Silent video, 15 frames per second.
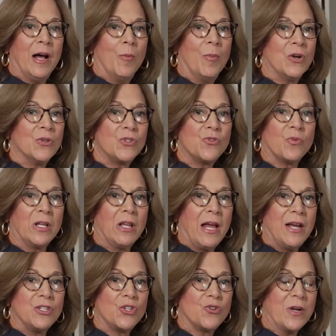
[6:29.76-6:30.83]
Elbows
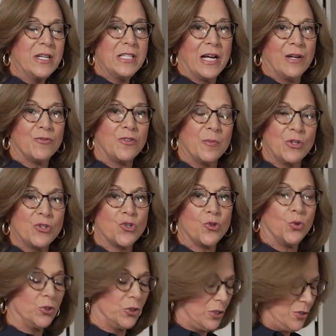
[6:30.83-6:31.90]
straight down from your
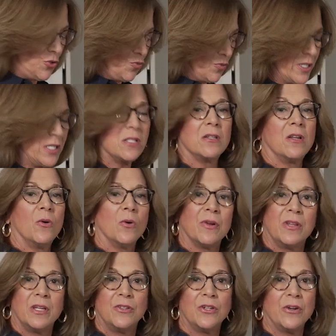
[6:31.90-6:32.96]
shoulders, wrists
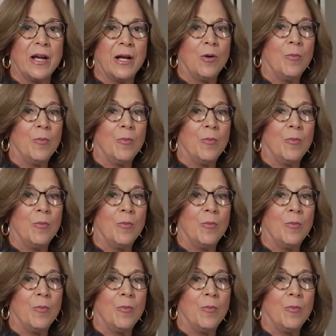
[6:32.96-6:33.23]
lower than your